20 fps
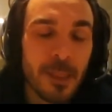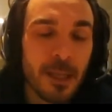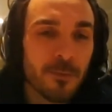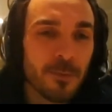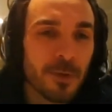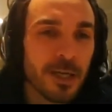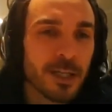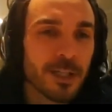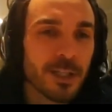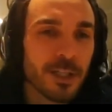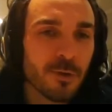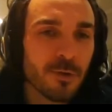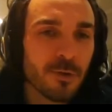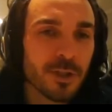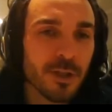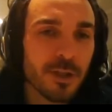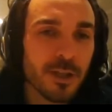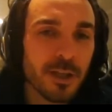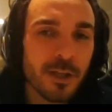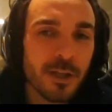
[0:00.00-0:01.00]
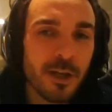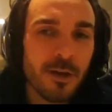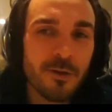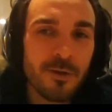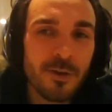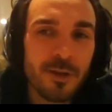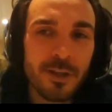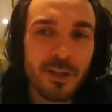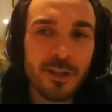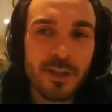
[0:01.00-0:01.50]
But actually, also,
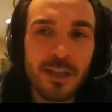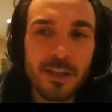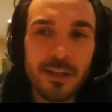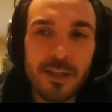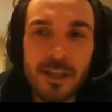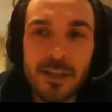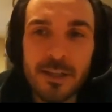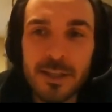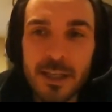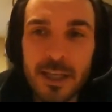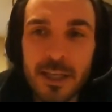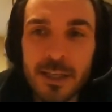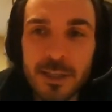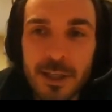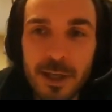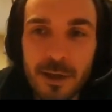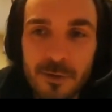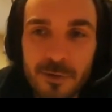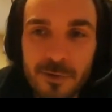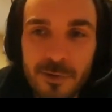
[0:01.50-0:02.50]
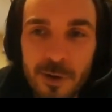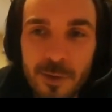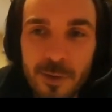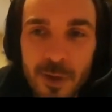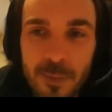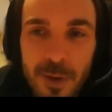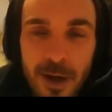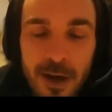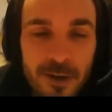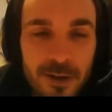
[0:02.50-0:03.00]
these internal farming,
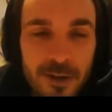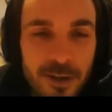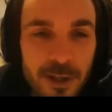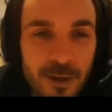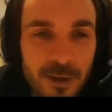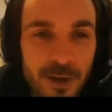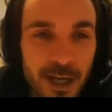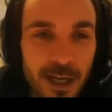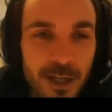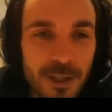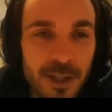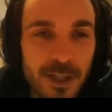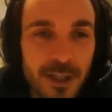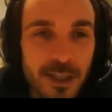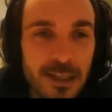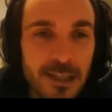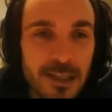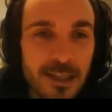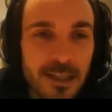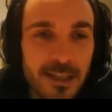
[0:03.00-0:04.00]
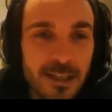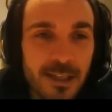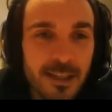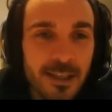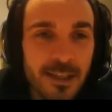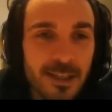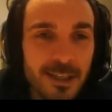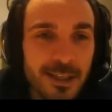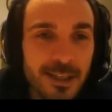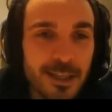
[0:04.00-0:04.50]
apparently you can actually
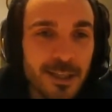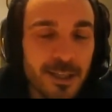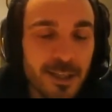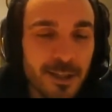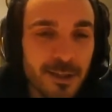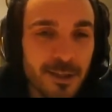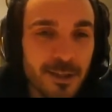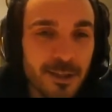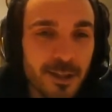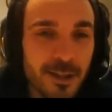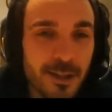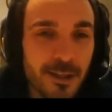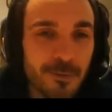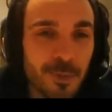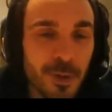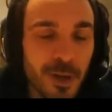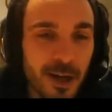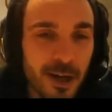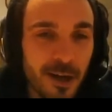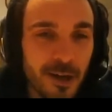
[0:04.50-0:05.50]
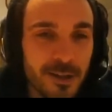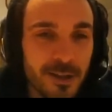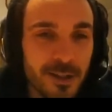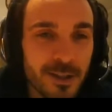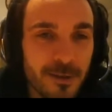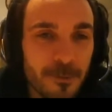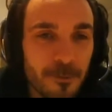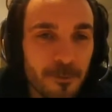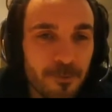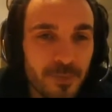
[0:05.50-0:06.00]
listen to
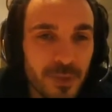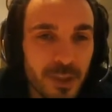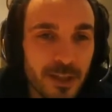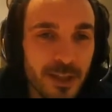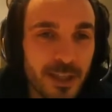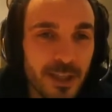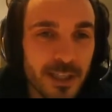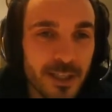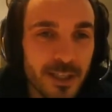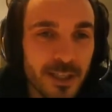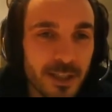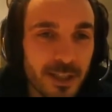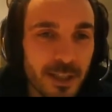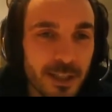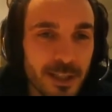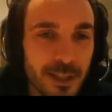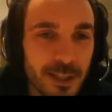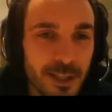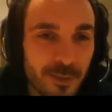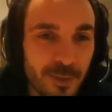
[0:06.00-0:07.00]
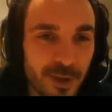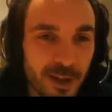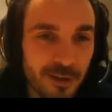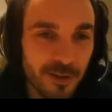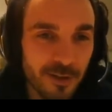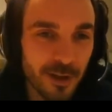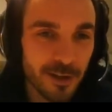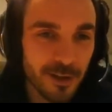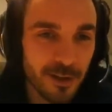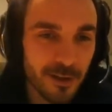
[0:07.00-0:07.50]
plants. And this is something I've
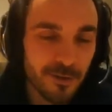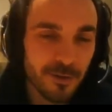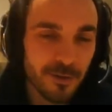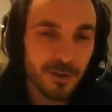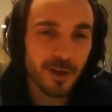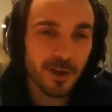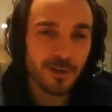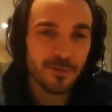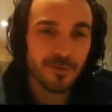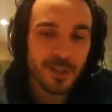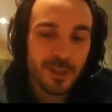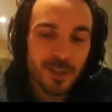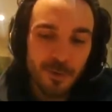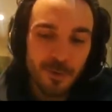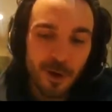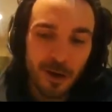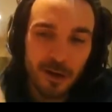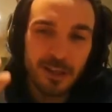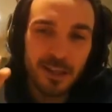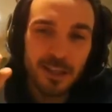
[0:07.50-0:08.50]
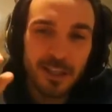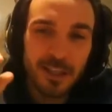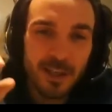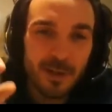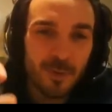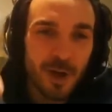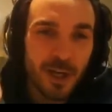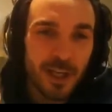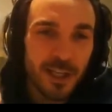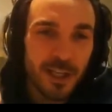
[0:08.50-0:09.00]
heard. I don't know if you've heard of this one,
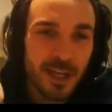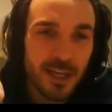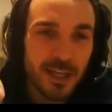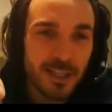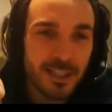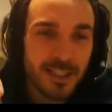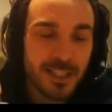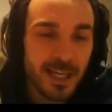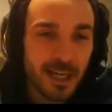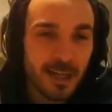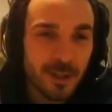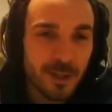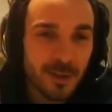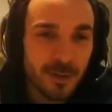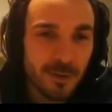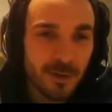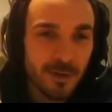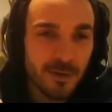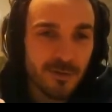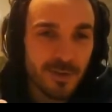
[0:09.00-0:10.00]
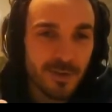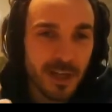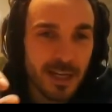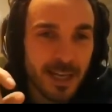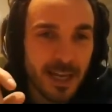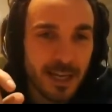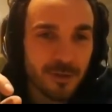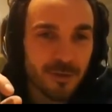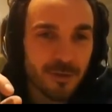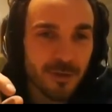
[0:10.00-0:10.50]
where they attach sort of
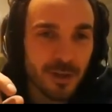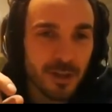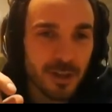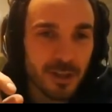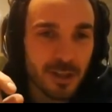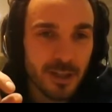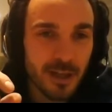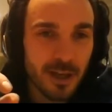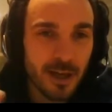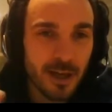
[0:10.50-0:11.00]
electric